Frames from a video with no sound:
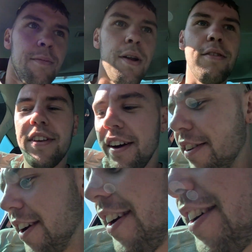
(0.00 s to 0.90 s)
Plovdiv,
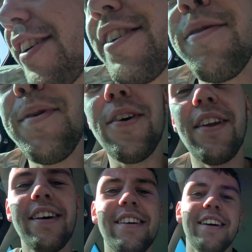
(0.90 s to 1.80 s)
come
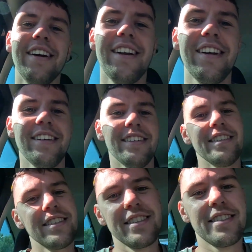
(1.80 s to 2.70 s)
on.
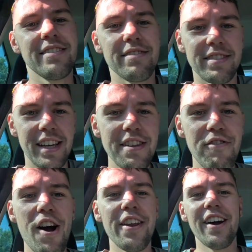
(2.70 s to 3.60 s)
It's in the
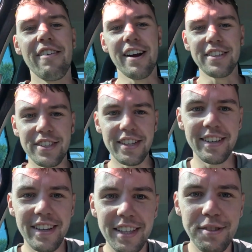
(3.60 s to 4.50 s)
right
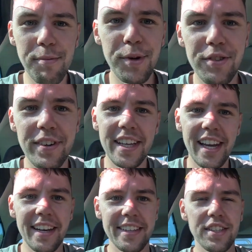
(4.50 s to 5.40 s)
direction. At least we're moving
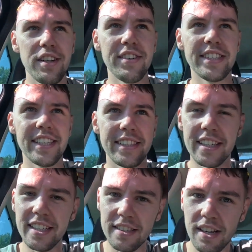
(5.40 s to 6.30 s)
and it's another
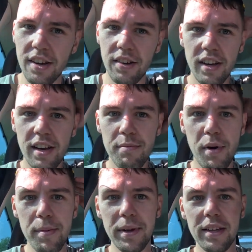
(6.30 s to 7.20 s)
city, so
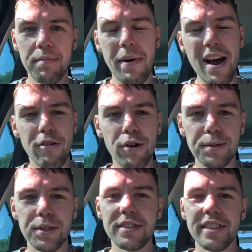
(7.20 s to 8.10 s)
might be better
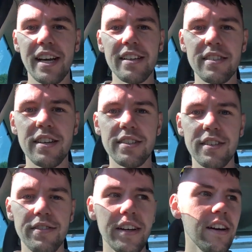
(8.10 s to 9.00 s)
options to get to
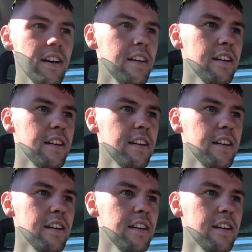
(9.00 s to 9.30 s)
Sofia. A